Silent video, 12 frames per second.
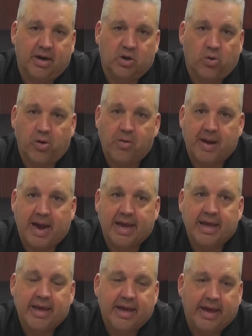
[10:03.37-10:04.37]
our
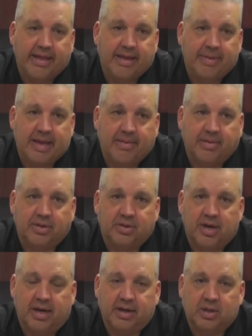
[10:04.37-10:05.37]
quarterback, and then be able to
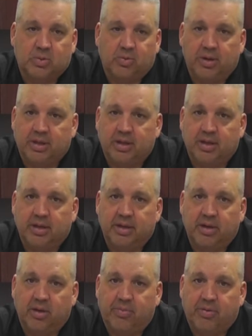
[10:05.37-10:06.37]
try to exploit
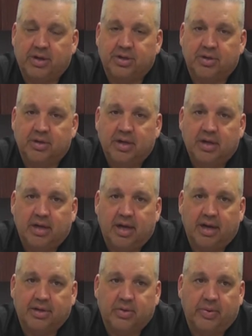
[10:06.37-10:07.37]
the pressure
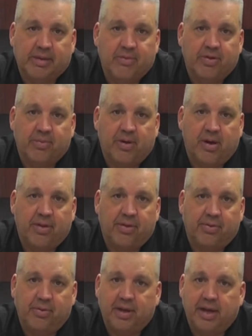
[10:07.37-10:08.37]
so we can move the ball
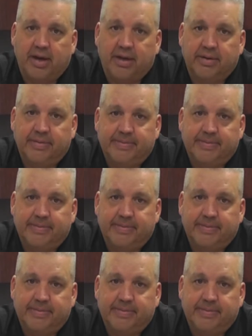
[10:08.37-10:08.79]
through the air.